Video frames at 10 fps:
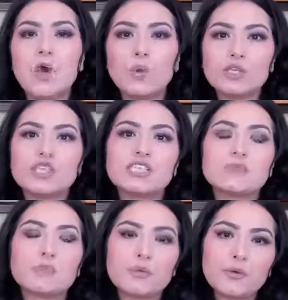which
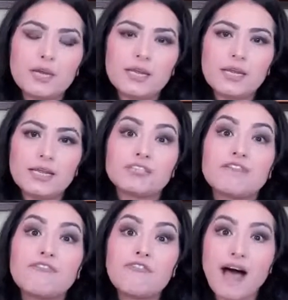is
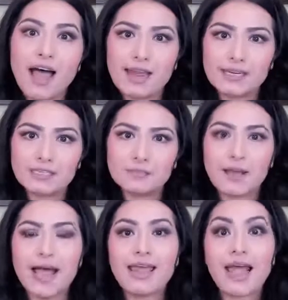predefined
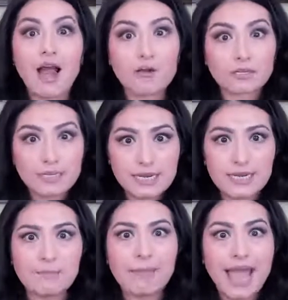by our
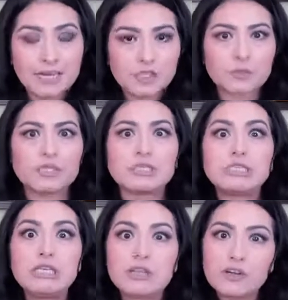team, management,
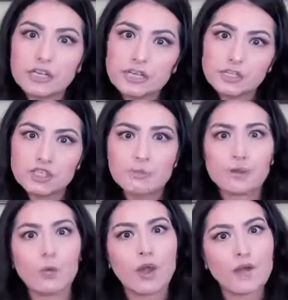senior leadership,
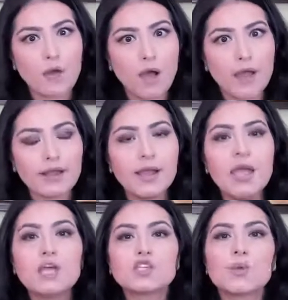and whatnot.
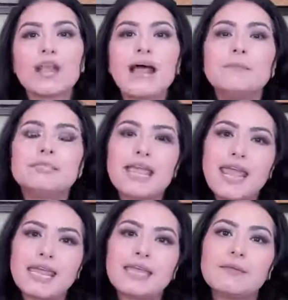So when I'm
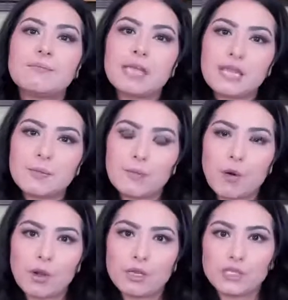taking
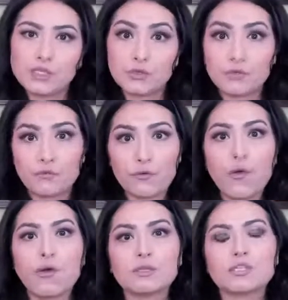people into the
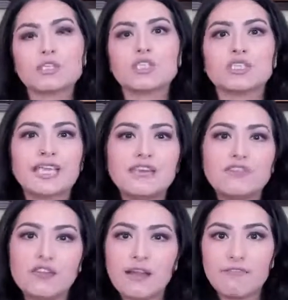role, such as
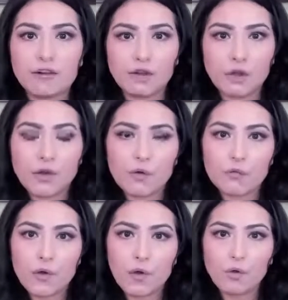entry-level
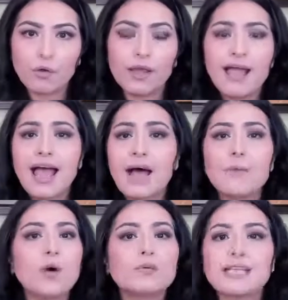role, I'm
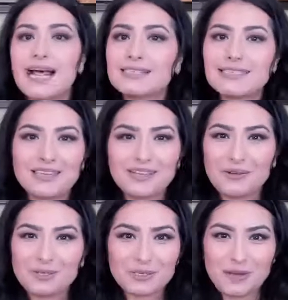always asking
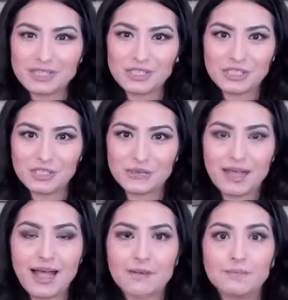those questions to
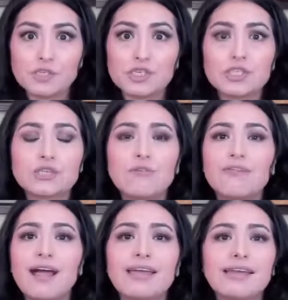them just to
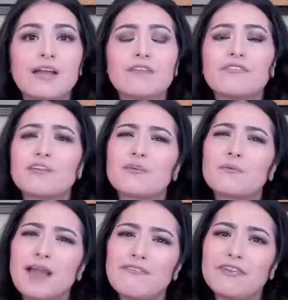find out if they're the
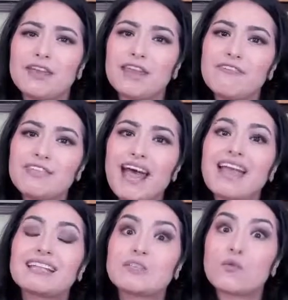right fit, if
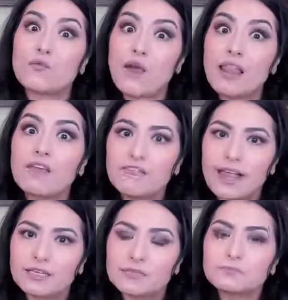that's
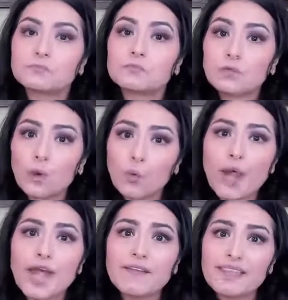relevant,
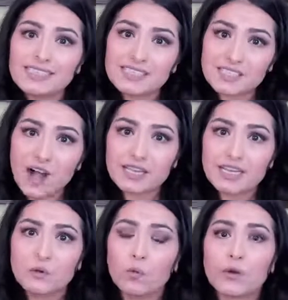where they start
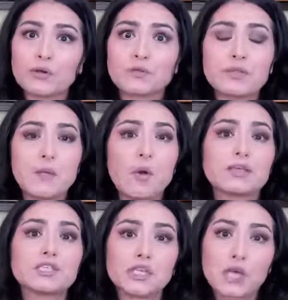and where do they
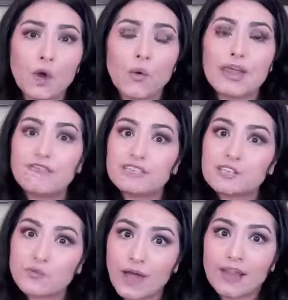want to go, if
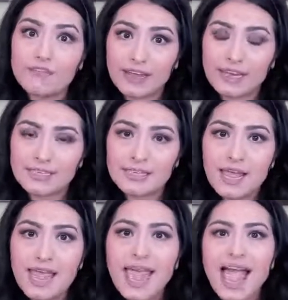it's relevant.
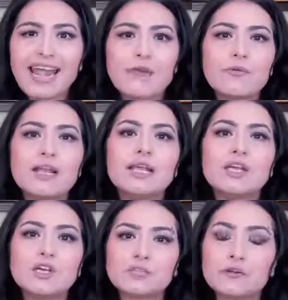And I really
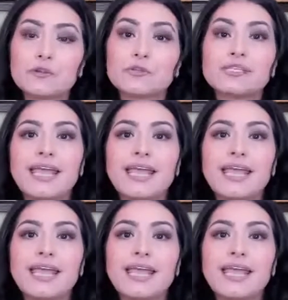looked for those